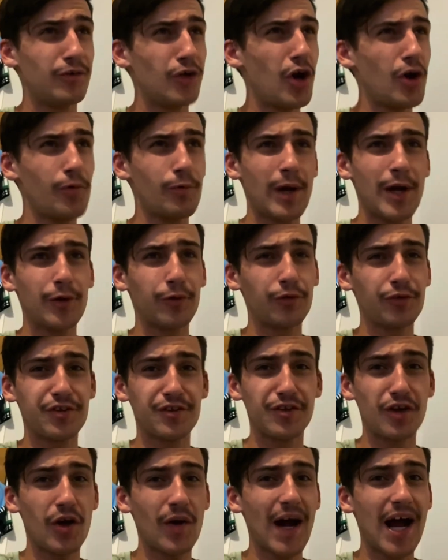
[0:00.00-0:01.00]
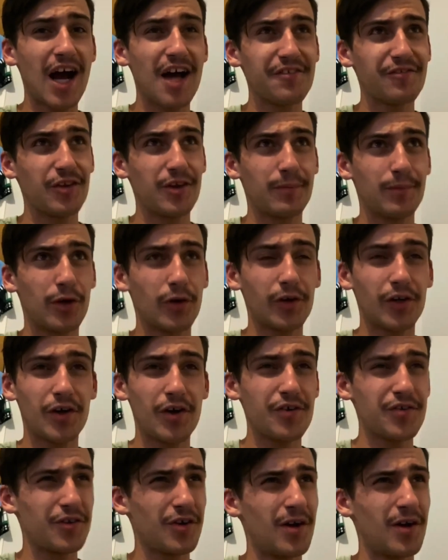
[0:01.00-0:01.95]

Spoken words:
No Reynolds, no Haas for the Broncos.